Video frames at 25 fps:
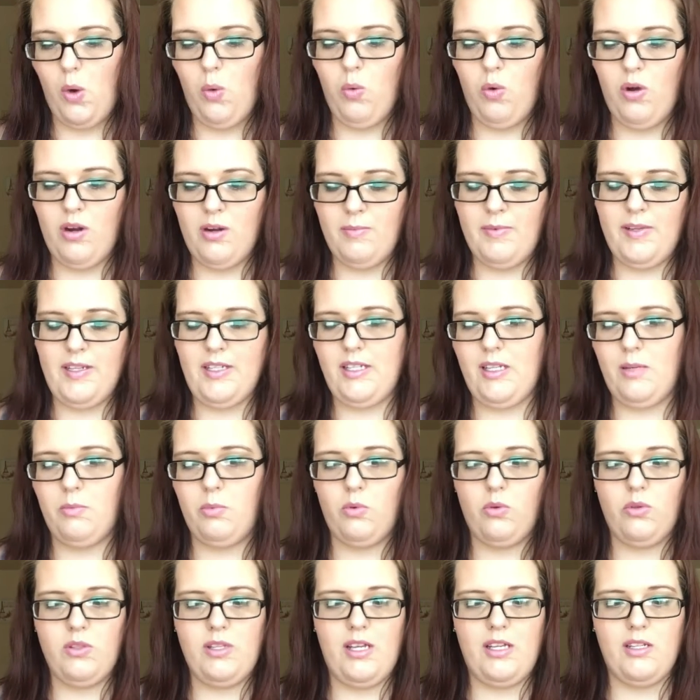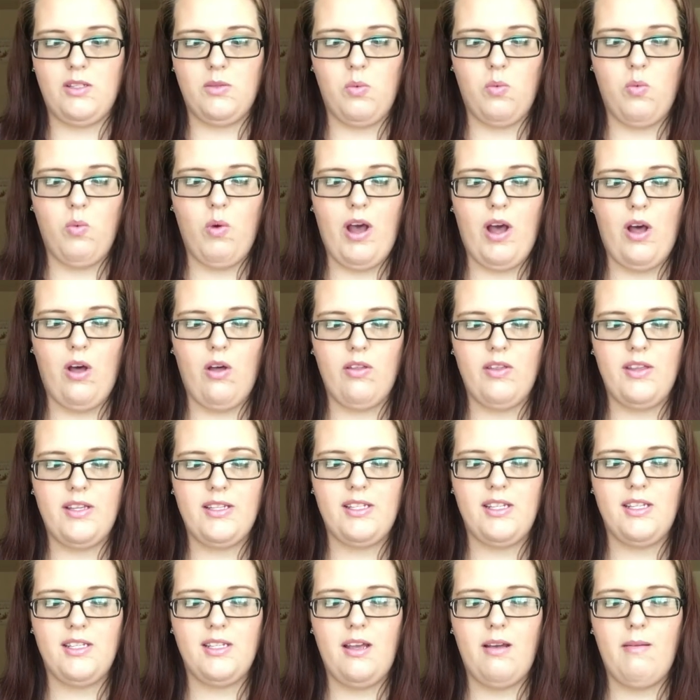one of my staples as well. This
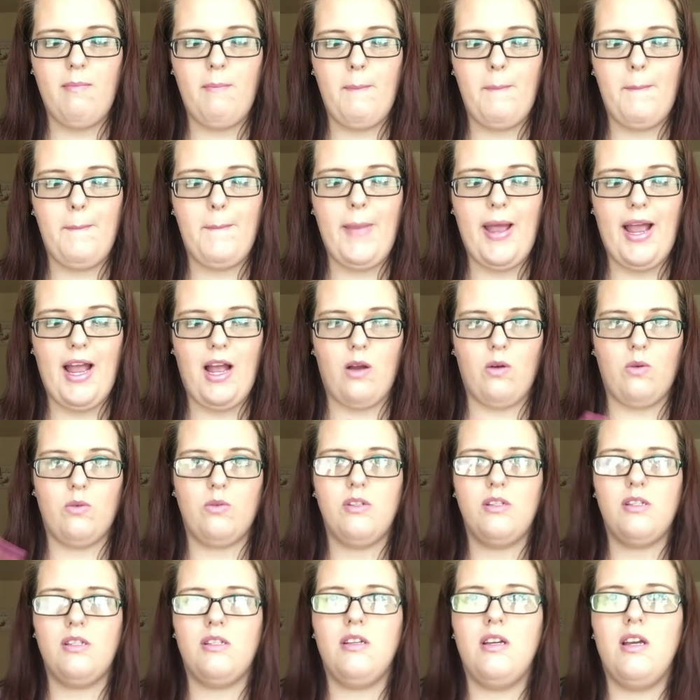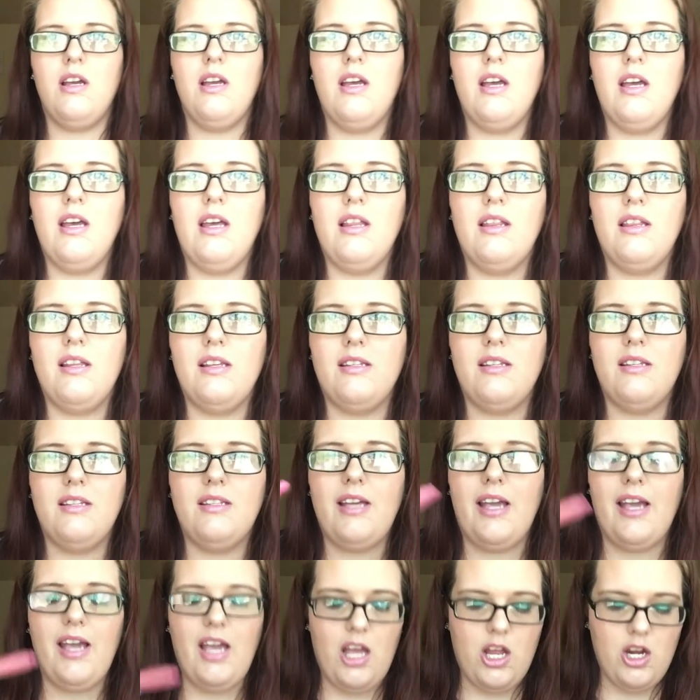is Bounds. This is
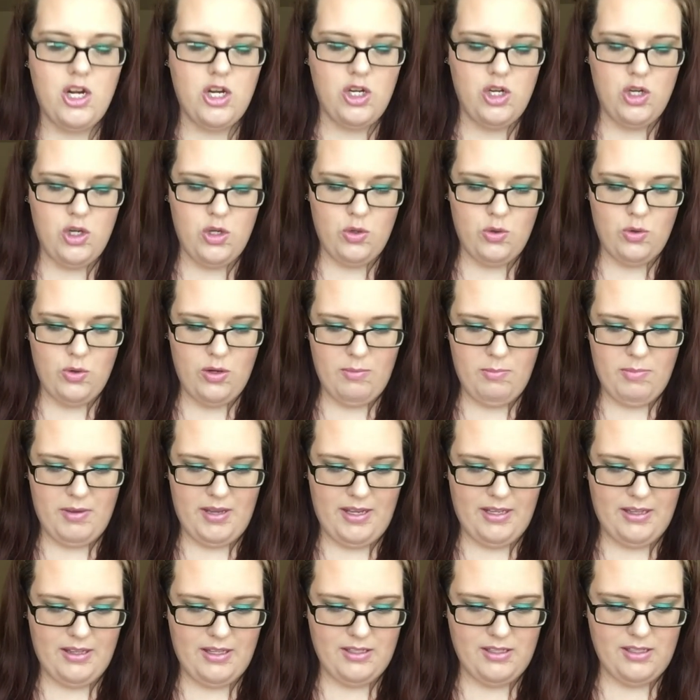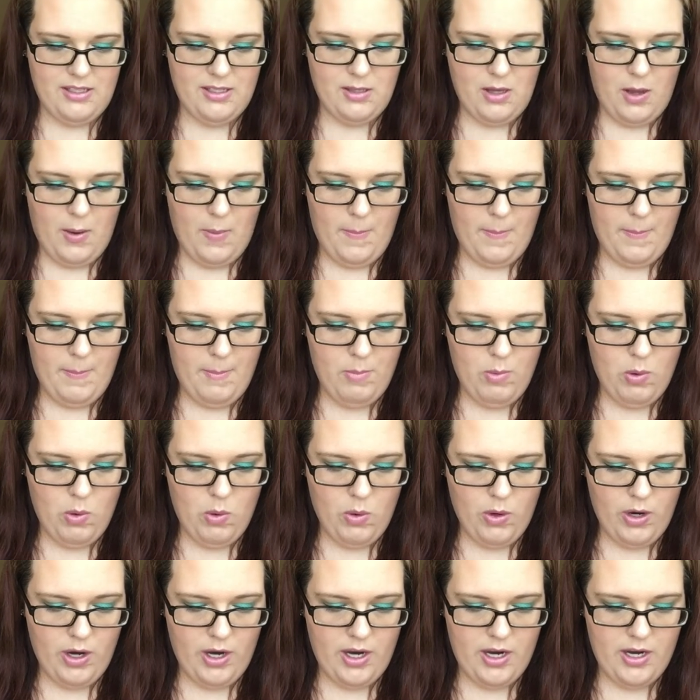a nude pink. This is
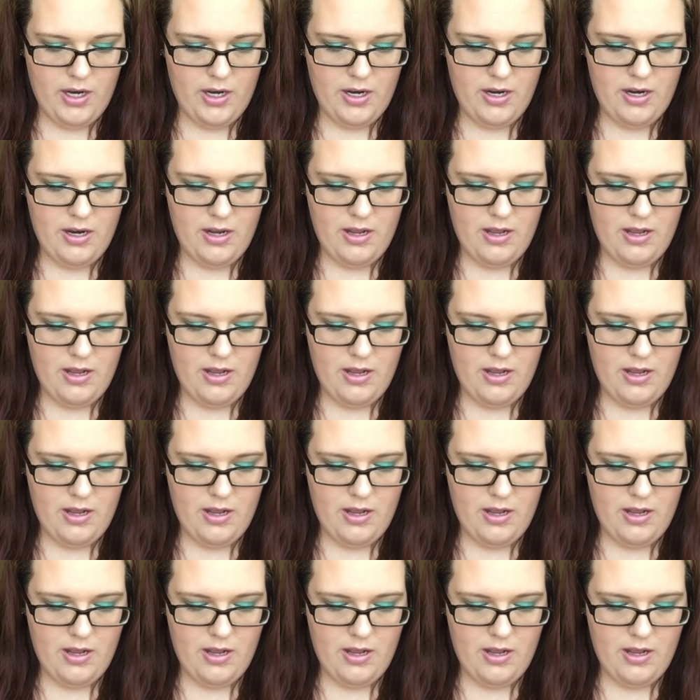more,